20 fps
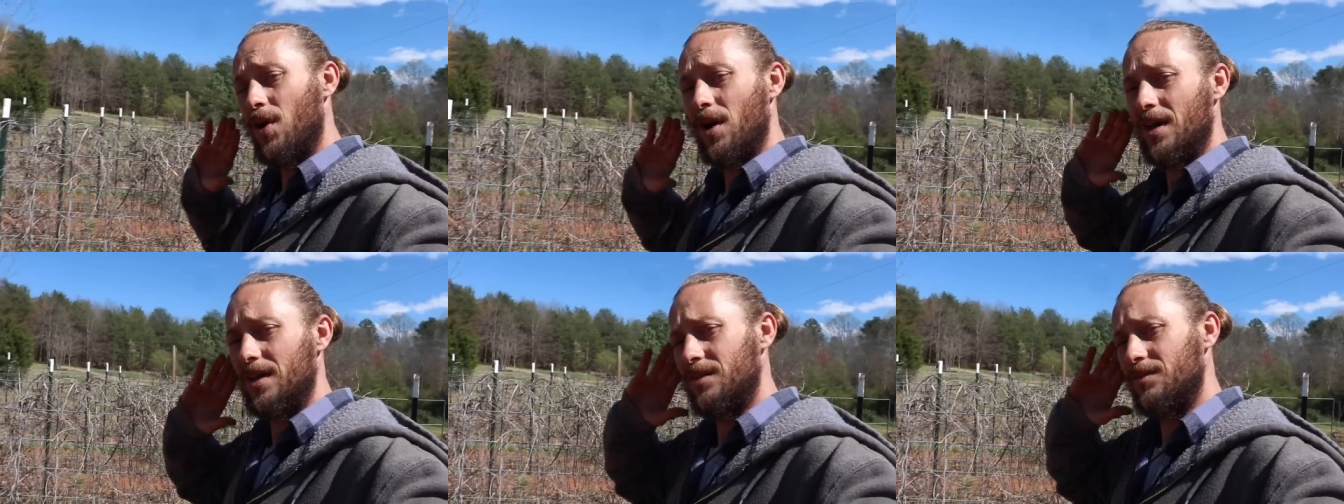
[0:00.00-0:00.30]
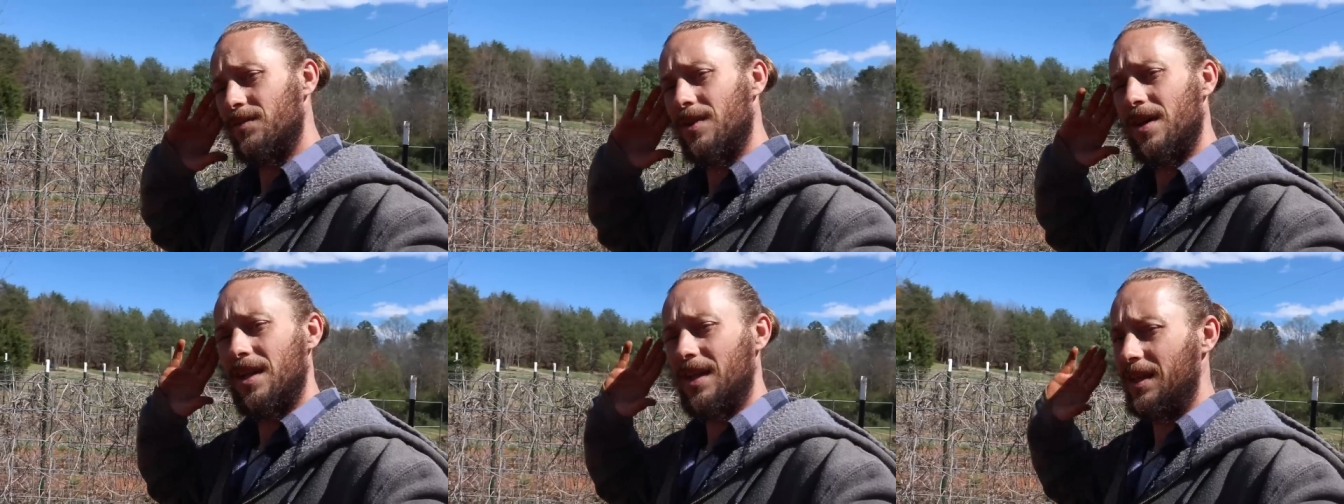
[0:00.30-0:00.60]

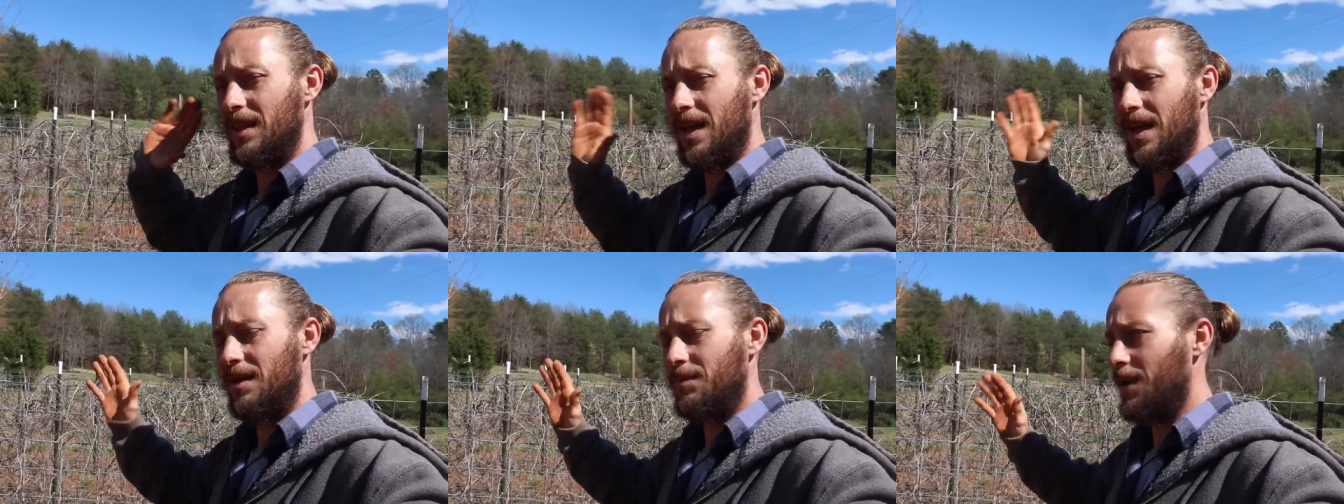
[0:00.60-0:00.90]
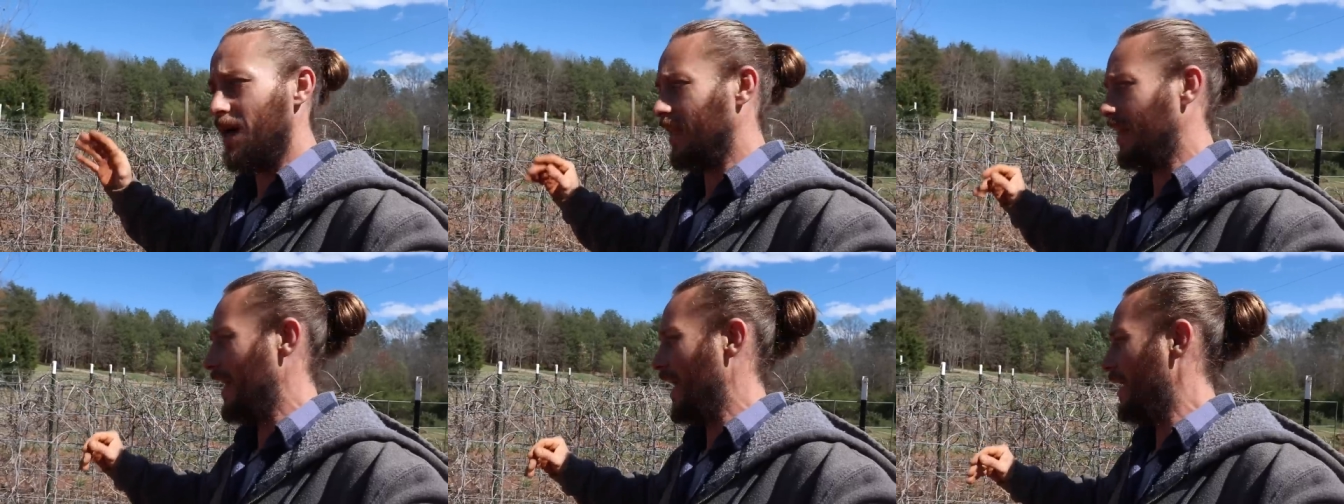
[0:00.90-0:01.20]
Wasn't really thinking
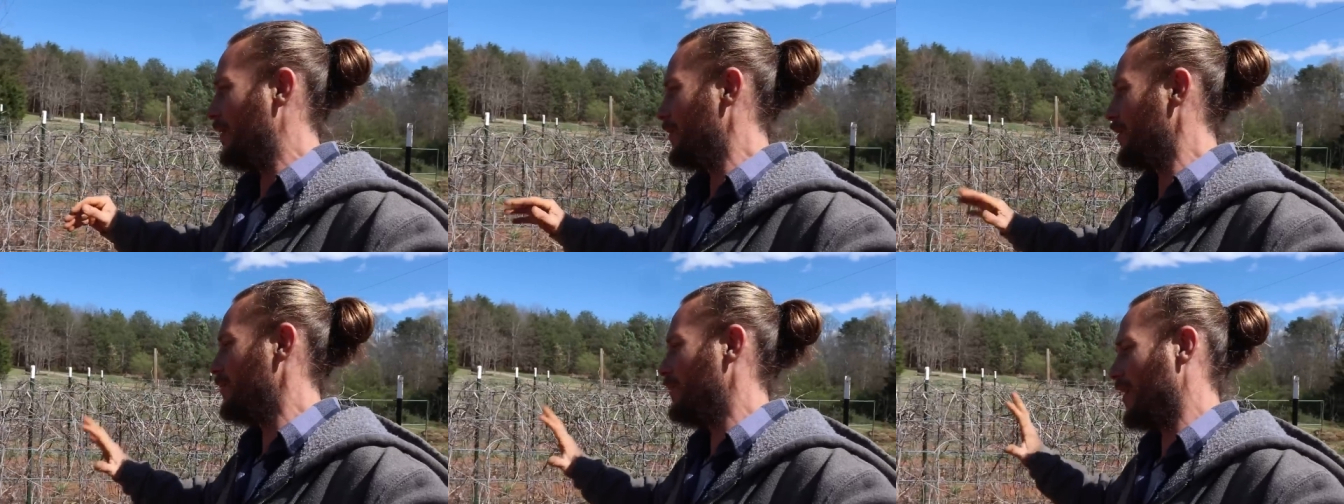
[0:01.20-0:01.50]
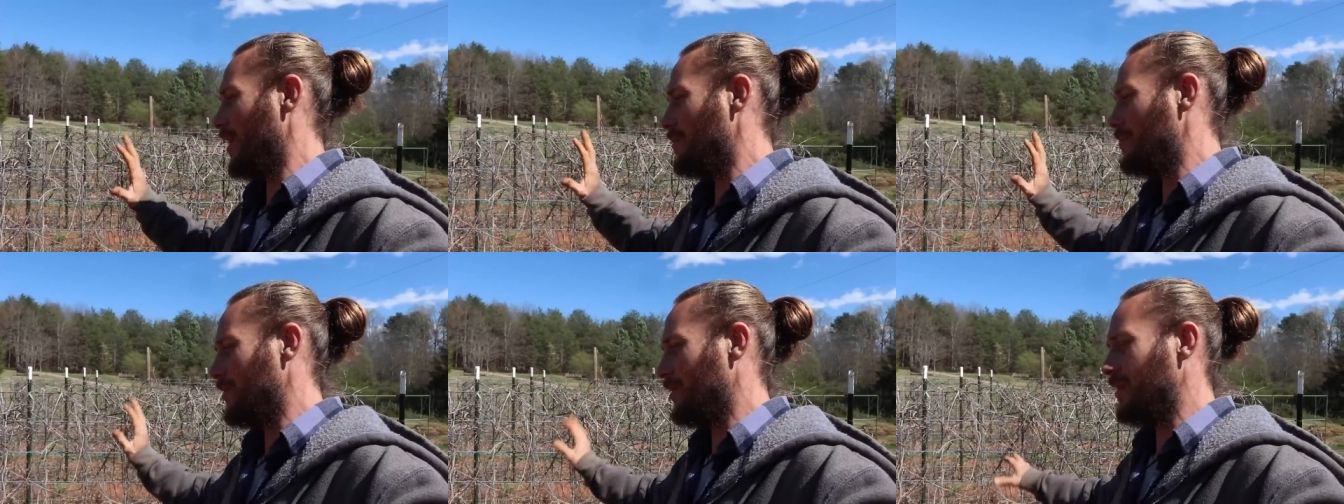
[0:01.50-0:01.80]
about that one.
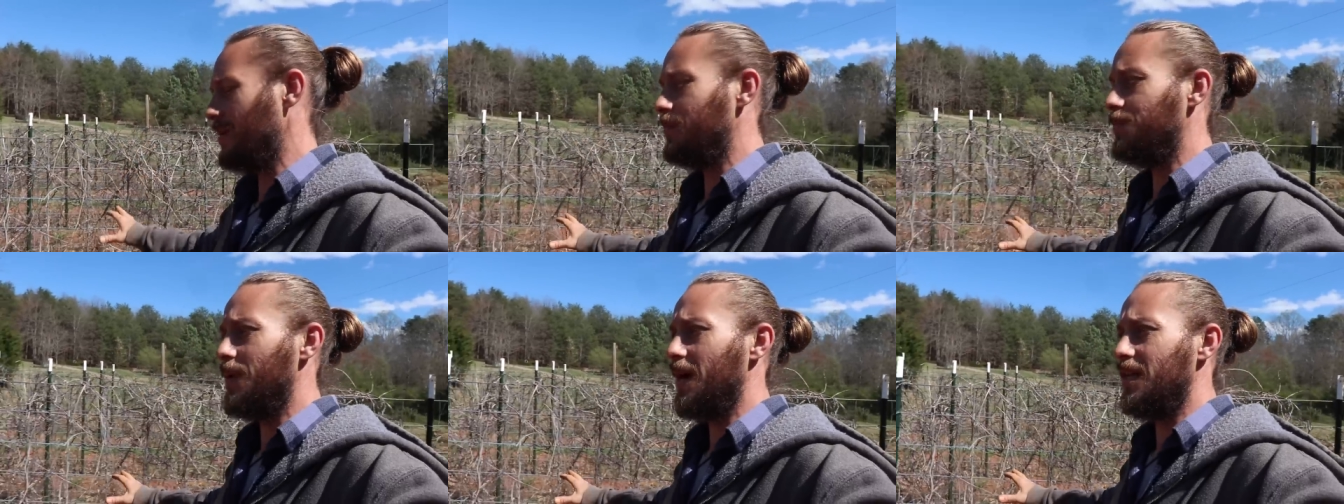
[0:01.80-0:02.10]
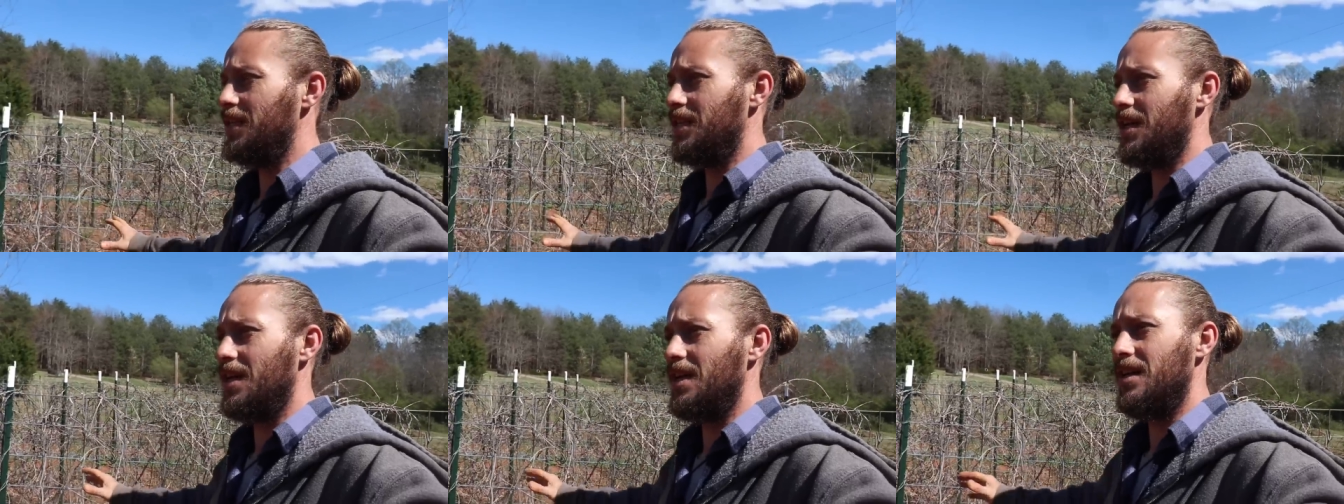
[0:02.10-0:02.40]
When I put these
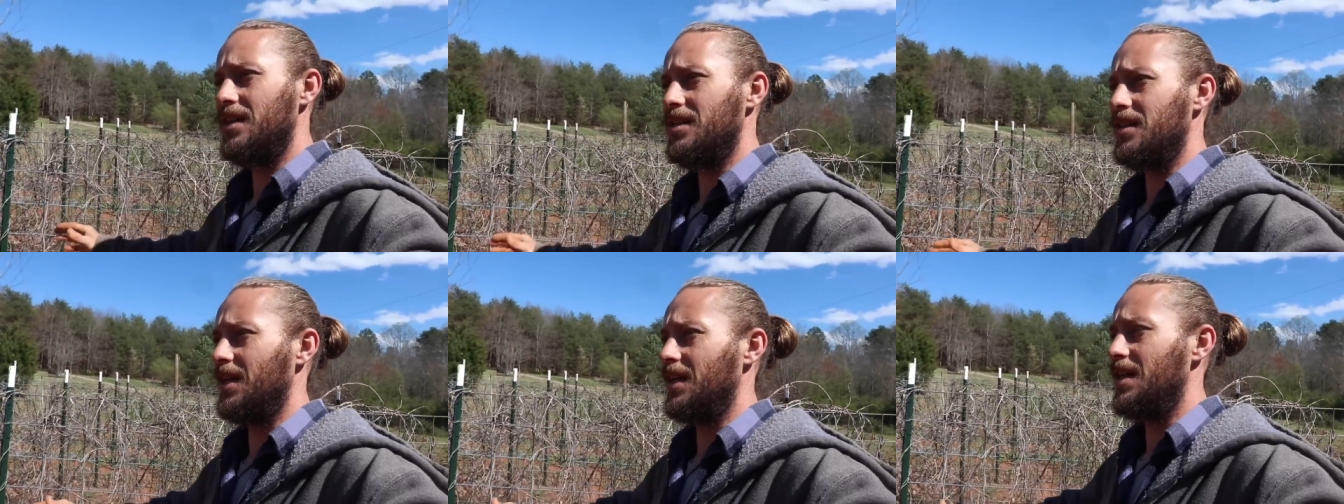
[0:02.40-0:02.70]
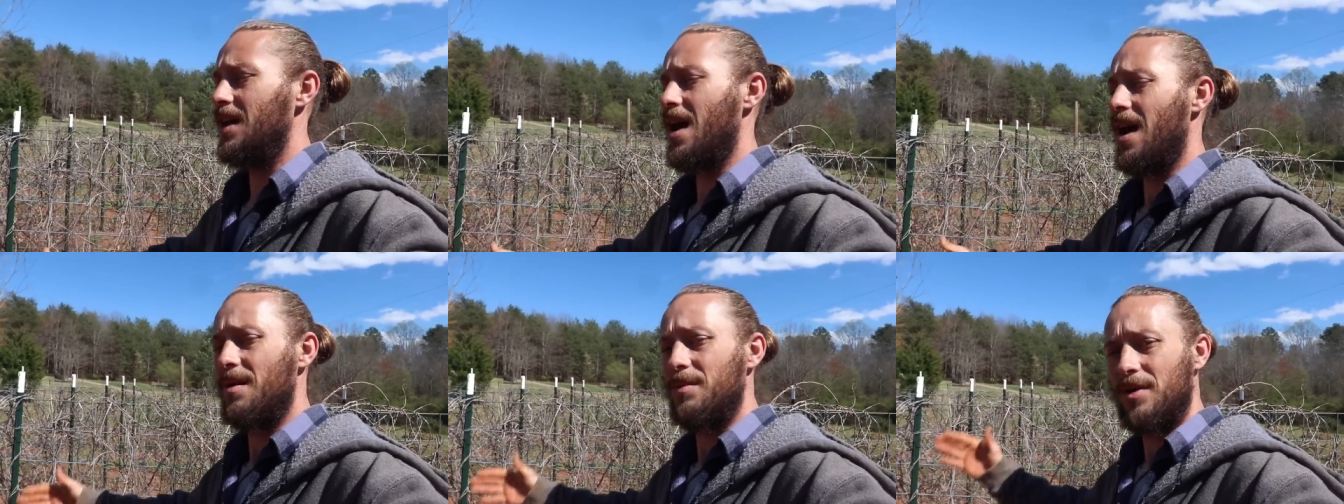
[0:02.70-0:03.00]
beds in, it's
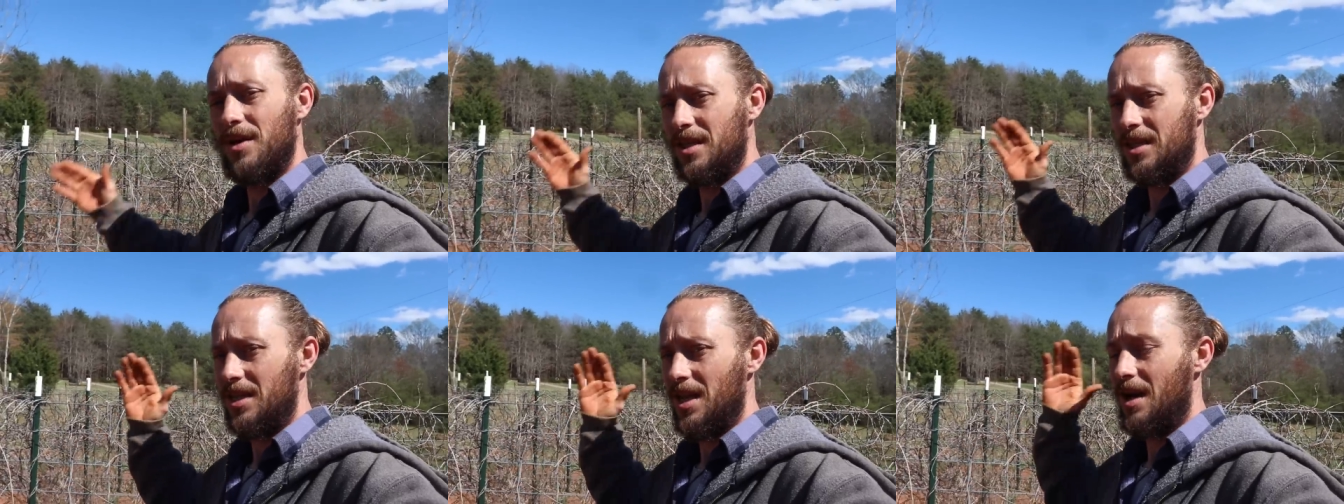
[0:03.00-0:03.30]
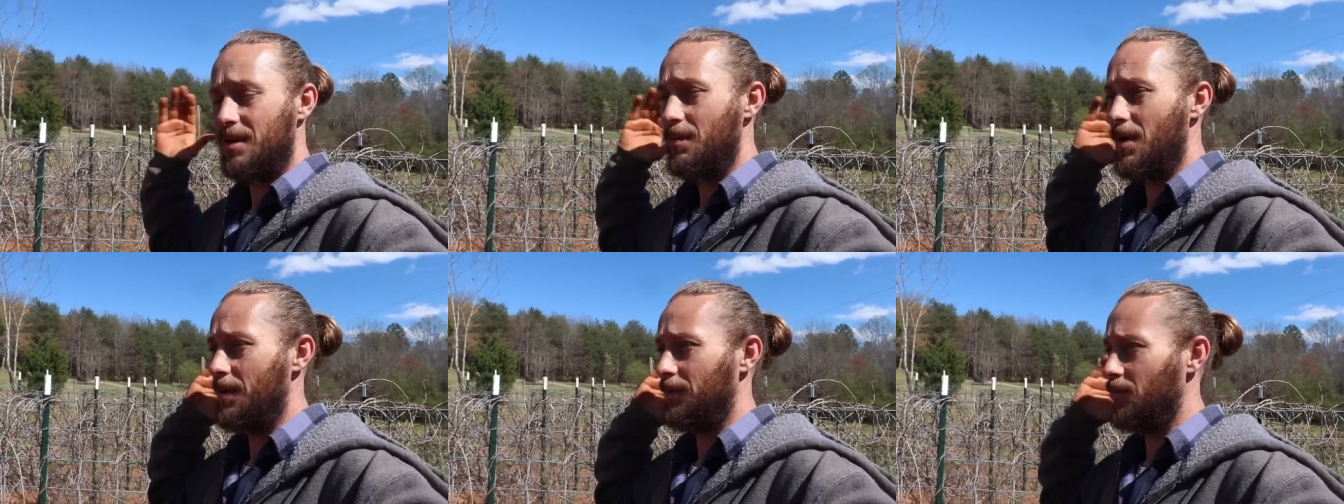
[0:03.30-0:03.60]
like, yeah, I'm gonna
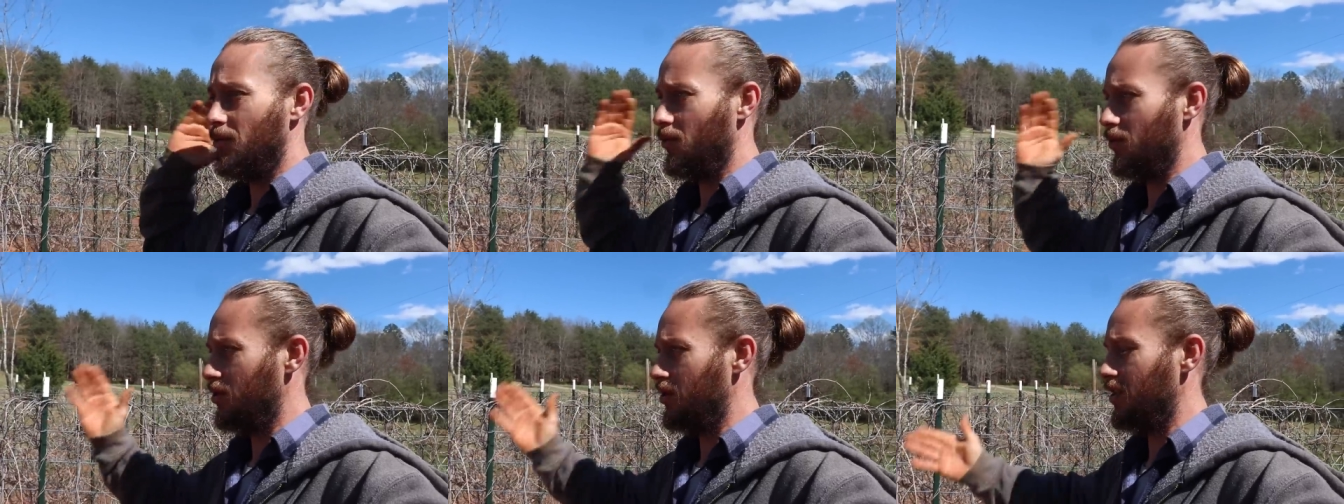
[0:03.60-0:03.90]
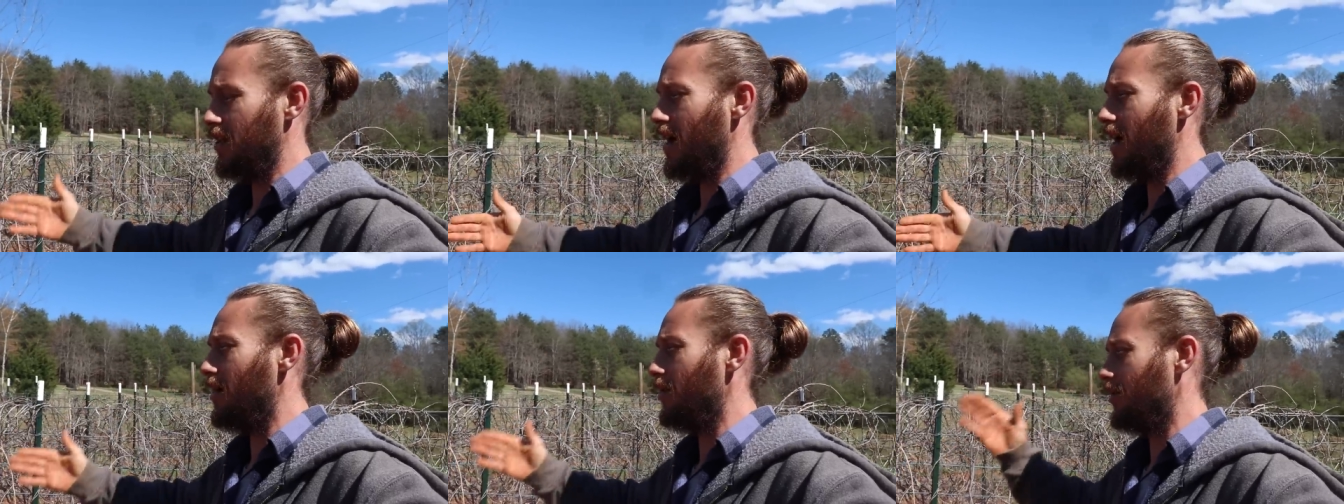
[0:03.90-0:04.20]
set them up
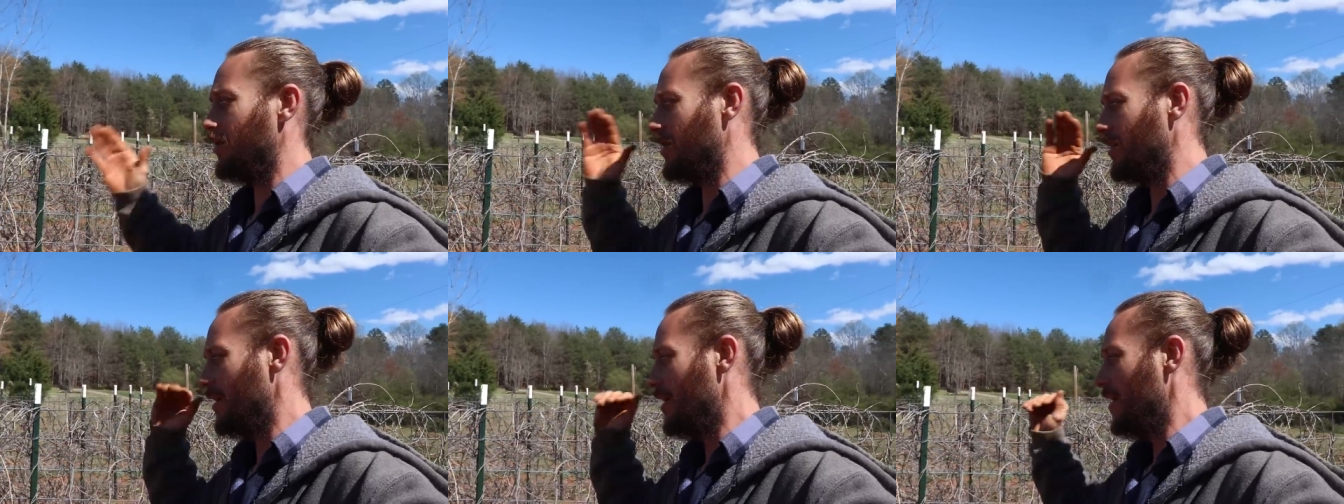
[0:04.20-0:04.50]
north-south.